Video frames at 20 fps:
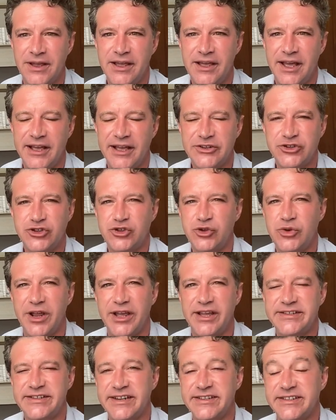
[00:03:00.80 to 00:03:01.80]
as soon
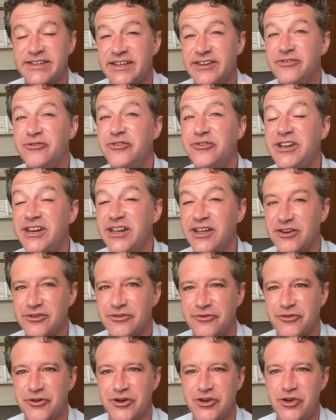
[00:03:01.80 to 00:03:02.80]
as it's convenient
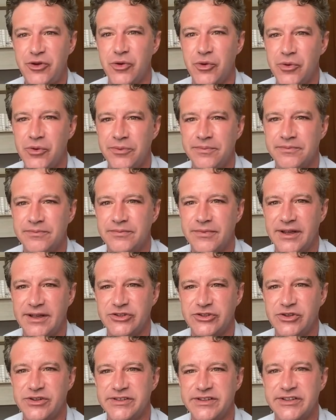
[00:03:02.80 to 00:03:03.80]
for you, as
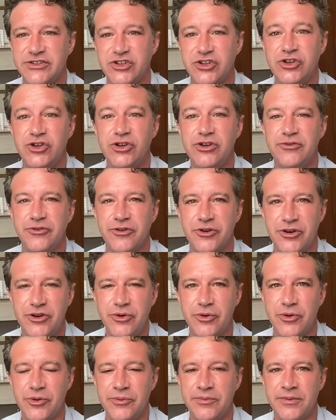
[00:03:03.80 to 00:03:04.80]
soon as it's good for
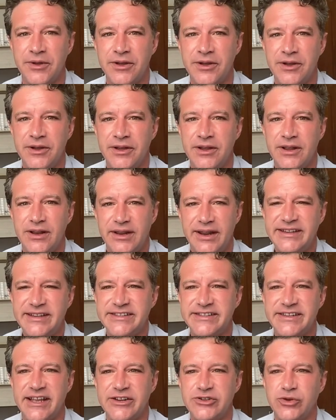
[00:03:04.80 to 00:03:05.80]
you, let's
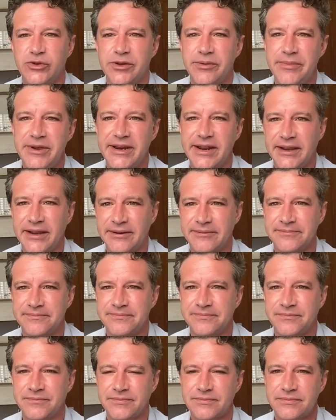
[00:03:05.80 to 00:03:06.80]
schedule a meeting.
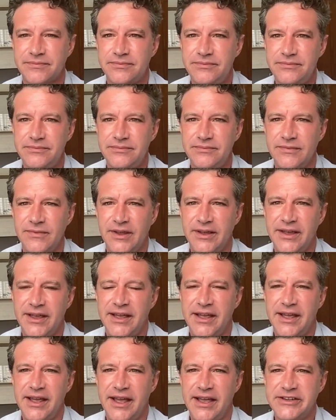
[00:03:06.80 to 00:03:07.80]

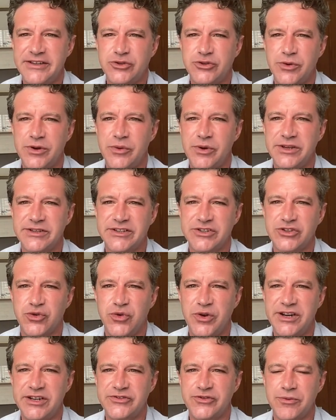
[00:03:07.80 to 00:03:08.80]
S21 says,
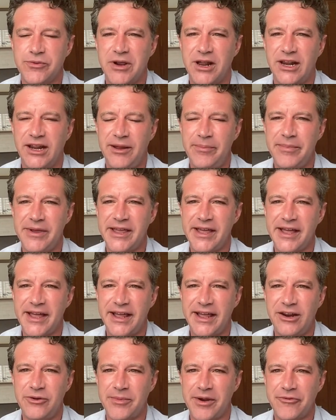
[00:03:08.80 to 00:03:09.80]
greetings from Colombia.
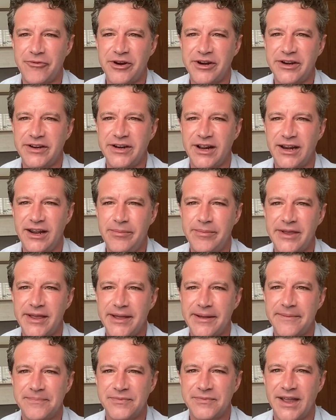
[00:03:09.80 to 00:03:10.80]
Hello, my friend in
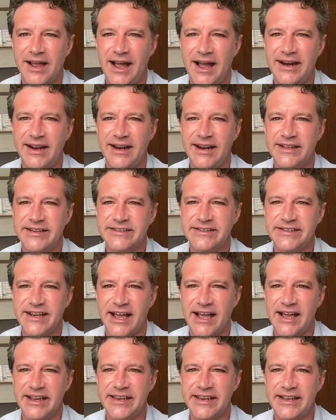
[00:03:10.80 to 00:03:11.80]
Colombia. Angeles
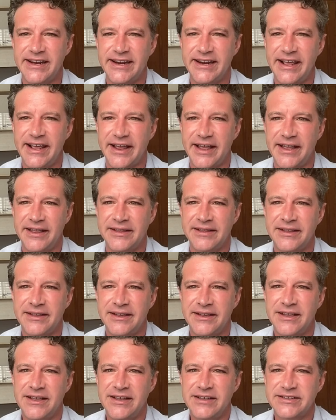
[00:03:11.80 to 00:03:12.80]
Aguilera
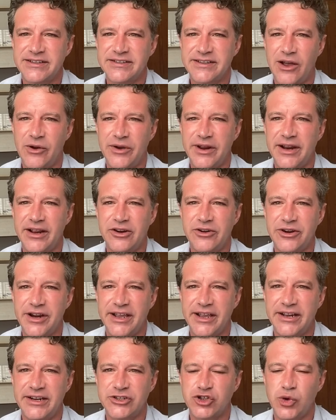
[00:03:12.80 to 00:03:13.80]
says, how can I learn
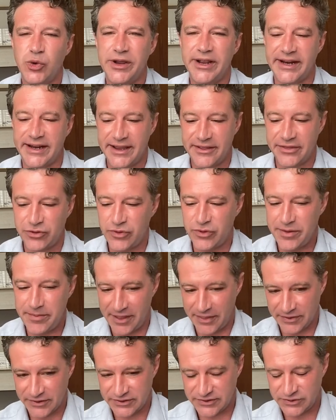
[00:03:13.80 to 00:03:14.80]
English quickly in 3
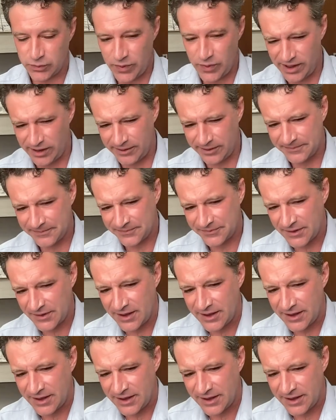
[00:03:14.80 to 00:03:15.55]
months? Well,